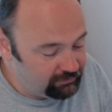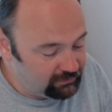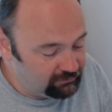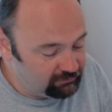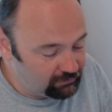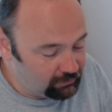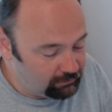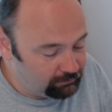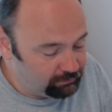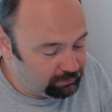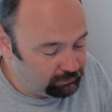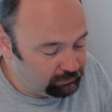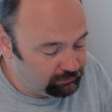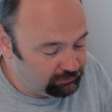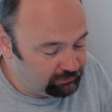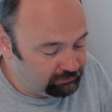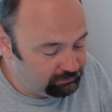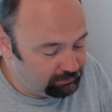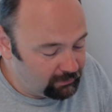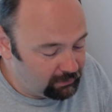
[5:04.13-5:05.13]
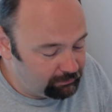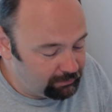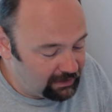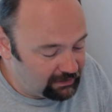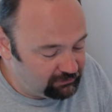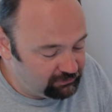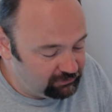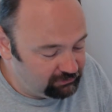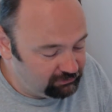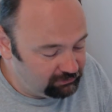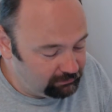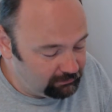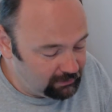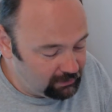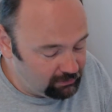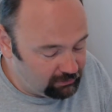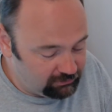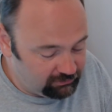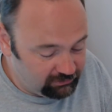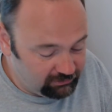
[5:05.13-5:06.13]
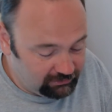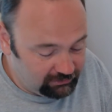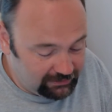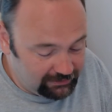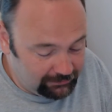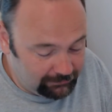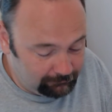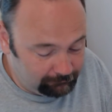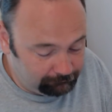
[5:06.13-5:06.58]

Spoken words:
examples of my batches from last year.